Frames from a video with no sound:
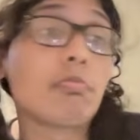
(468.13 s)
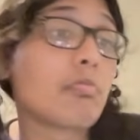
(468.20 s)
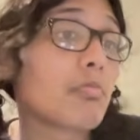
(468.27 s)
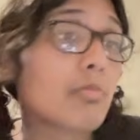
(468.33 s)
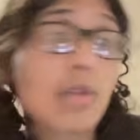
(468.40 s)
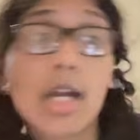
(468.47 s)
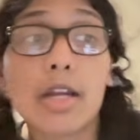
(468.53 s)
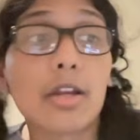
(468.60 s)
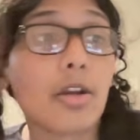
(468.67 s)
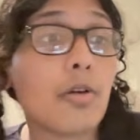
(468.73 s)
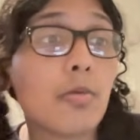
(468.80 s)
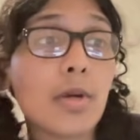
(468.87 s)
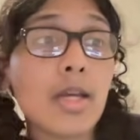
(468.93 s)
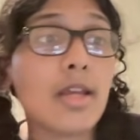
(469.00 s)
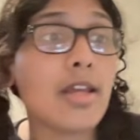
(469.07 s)
I don't know,
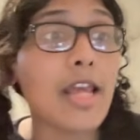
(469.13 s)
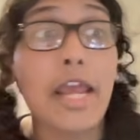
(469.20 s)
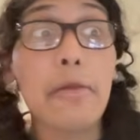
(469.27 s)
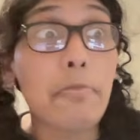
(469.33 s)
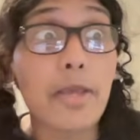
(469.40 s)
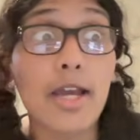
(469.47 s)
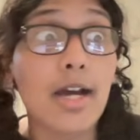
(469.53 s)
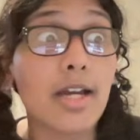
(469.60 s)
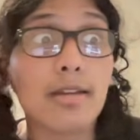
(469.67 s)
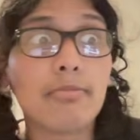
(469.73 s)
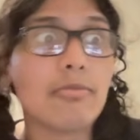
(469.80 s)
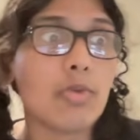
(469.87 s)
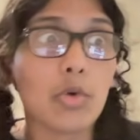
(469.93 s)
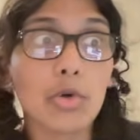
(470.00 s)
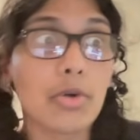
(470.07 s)
API
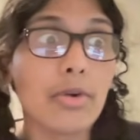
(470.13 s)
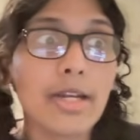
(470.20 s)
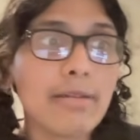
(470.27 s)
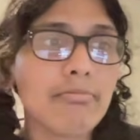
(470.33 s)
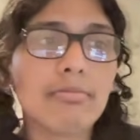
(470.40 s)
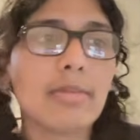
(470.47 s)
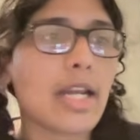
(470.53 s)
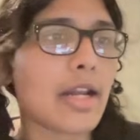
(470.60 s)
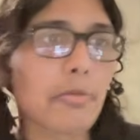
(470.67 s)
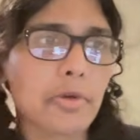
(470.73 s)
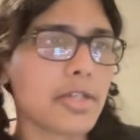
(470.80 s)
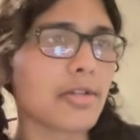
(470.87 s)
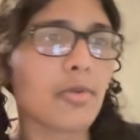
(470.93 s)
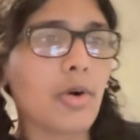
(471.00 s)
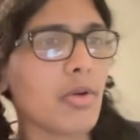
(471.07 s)
ordering and I want to
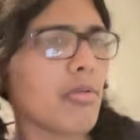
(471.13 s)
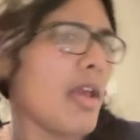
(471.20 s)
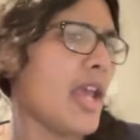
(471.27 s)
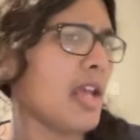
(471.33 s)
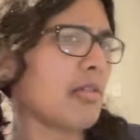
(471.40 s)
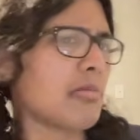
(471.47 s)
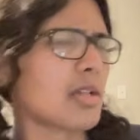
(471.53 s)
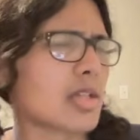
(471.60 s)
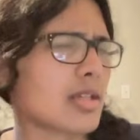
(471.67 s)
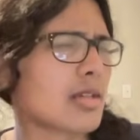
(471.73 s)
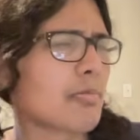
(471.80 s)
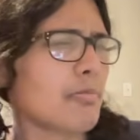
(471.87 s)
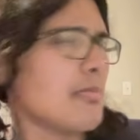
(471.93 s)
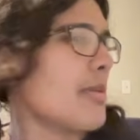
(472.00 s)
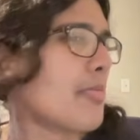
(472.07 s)
quote, hey, this is an
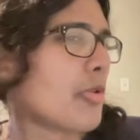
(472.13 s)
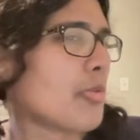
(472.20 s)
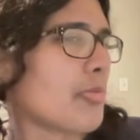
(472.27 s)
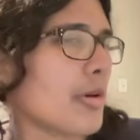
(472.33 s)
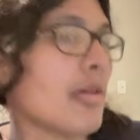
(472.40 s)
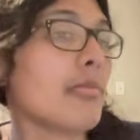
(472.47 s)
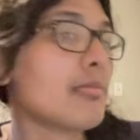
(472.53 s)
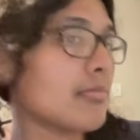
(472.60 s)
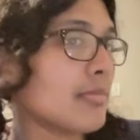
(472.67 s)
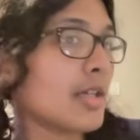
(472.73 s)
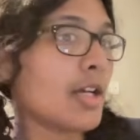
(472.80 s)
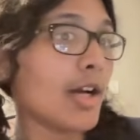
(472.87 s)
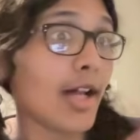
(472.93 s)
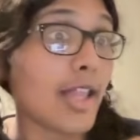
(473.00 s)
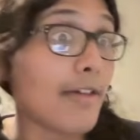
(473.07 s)
important problem,
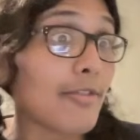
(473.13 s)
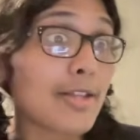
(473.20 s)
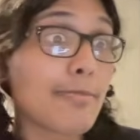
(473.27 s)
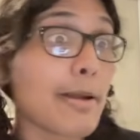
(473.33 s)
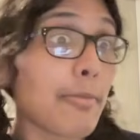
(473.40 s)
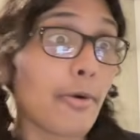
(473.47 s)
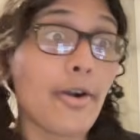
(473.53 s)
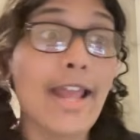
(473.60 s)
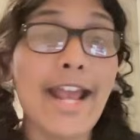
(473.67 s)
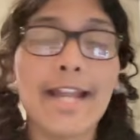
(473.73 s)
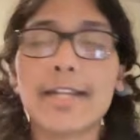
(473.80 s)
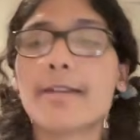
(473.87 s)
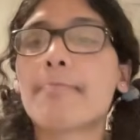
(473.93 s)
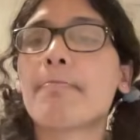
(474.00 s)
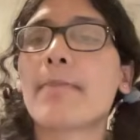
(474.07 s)
I'll have this paper on hand.
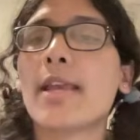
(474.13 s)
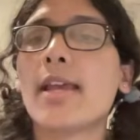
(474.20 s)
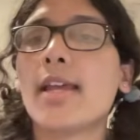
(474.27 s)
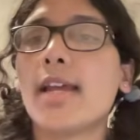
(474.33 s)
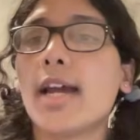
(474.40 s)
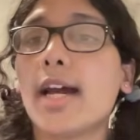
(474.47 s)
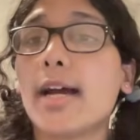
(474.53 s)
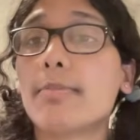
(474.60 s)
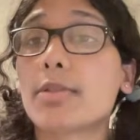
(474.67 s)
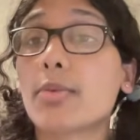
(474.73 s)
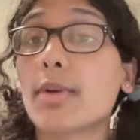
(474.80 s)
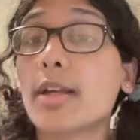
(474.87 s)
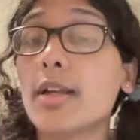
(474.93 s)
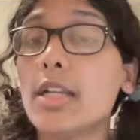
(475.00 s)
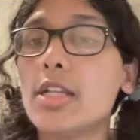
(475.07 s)
So what
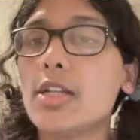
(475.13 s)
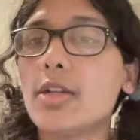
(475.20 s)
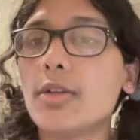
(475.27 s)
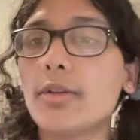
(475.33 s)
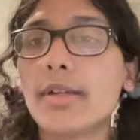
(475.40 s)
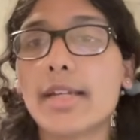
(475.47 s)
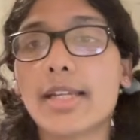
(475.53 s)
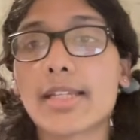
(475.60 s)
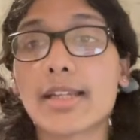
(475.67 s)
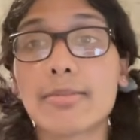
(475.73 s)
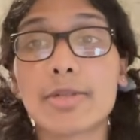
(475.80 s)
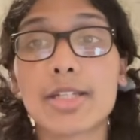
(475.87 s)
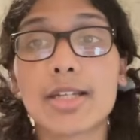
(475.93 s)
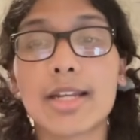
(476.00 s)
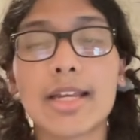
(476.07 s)
I'm going to do is I
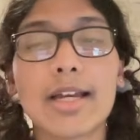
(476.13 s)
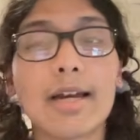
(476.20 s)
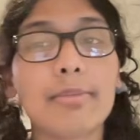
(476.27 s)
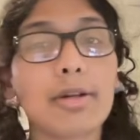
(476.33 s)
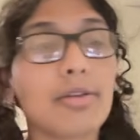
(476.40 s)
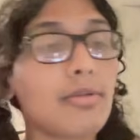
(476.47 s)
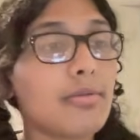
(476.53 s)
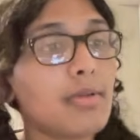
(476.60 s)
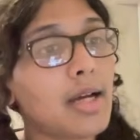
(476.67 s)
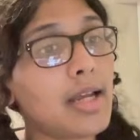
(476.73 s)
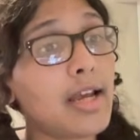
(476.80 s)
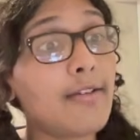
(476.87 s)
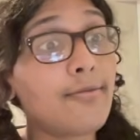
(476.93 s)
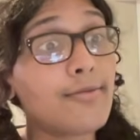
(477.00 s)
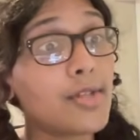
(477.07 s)

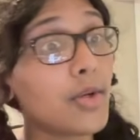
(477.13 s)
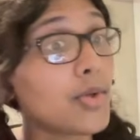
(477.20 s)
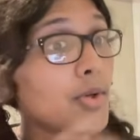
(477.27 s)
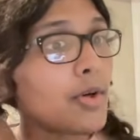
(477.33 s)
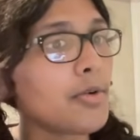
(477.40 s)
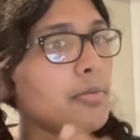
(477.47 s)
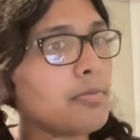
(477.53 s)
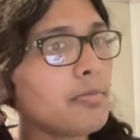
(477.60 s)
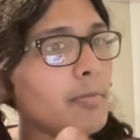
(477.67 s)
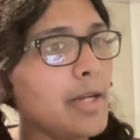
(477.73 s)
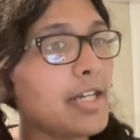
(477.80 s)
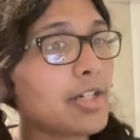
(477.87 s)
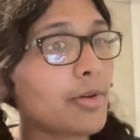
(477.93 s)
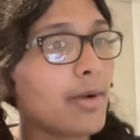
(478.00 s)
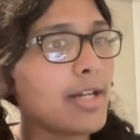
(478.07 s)
have Zotero
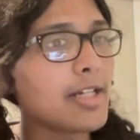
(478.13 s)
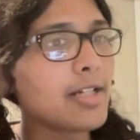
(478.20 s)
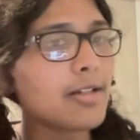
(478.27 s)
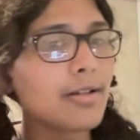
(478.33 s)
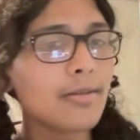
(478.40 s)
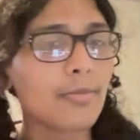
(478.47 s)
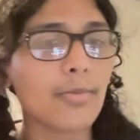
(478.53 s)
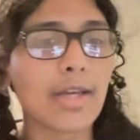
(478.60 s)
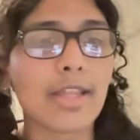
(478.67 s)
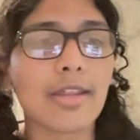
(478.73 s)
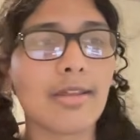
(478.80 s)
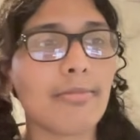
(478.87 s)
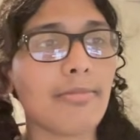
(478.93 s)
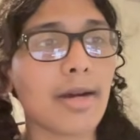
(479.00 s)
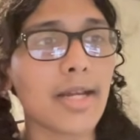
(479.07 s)
integrated with
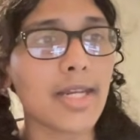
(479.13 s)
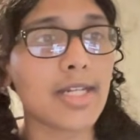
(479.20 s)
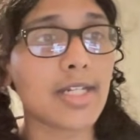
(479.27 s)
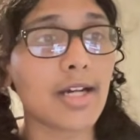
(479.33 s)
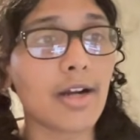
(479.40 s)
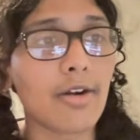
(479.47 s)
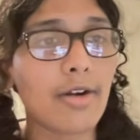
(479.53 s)
my entire